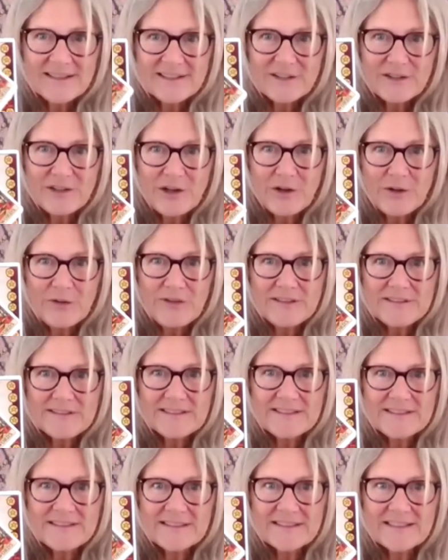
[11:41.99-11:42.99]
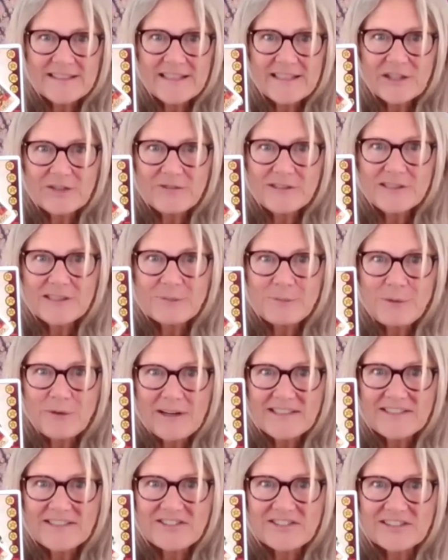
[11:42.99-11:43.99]
You know, this is the king of
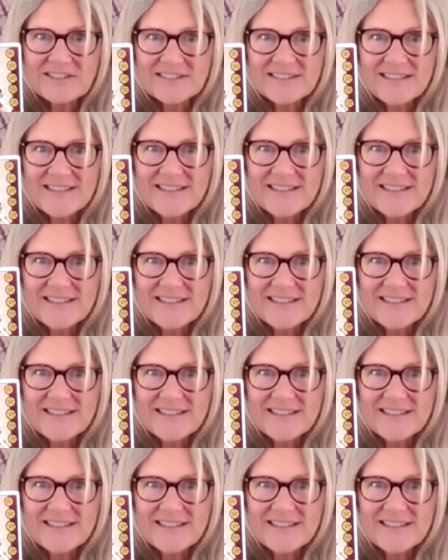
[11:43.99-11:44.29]
inspiration.